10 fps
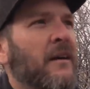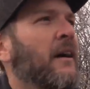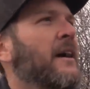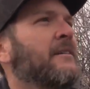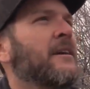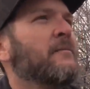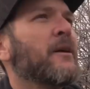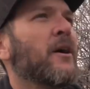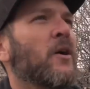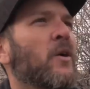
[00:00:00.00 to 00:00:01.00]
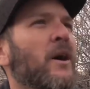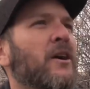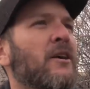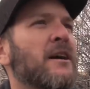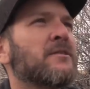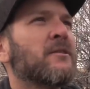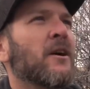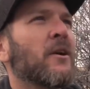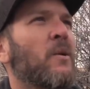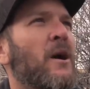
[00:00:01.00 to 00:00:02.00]
All right, Tim, go across the
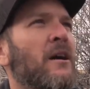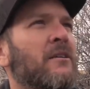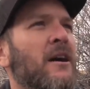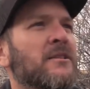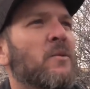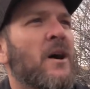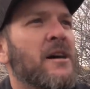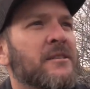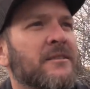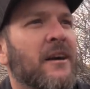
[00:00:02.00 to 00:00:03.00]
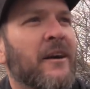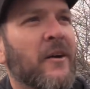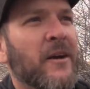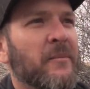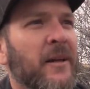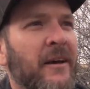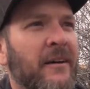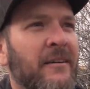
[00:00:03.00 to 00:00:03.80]
road, across the wash, and start going up the hill.